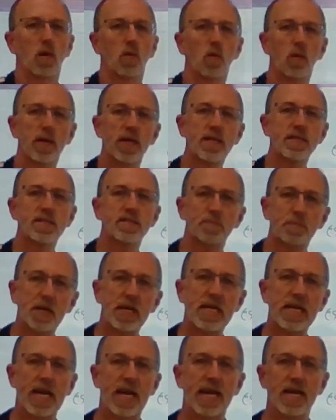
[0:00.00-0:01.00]
What is
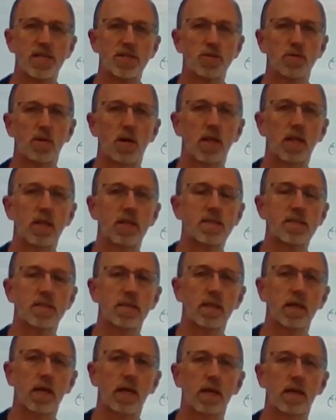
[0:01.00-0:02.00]
pH? Well, it's
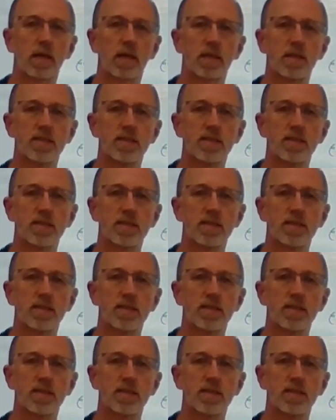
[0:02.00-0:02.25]
a